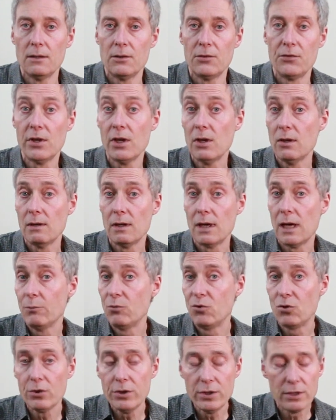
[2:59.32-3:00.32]
So I'm
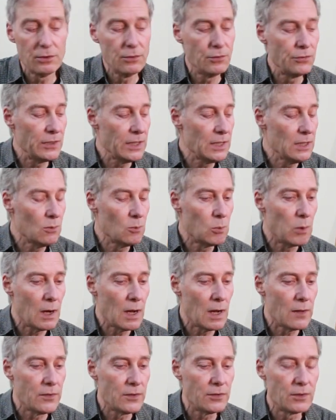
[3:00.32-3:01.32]
sure you can see
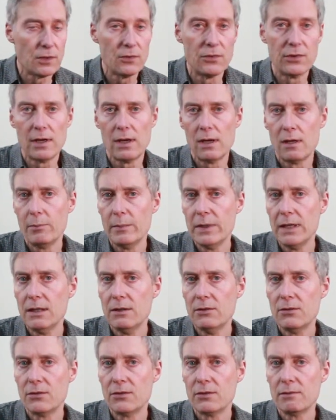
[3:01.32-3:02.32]
why this guitar
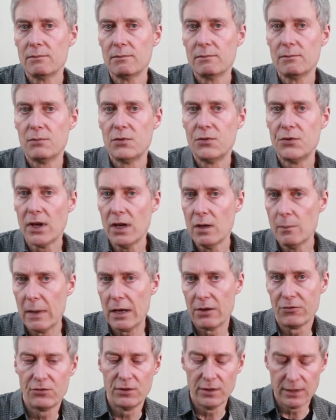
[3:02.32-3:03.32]
means so
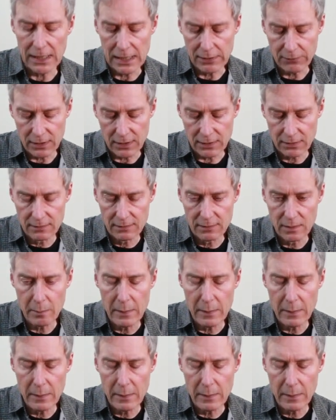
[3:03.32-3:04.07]
much to David. The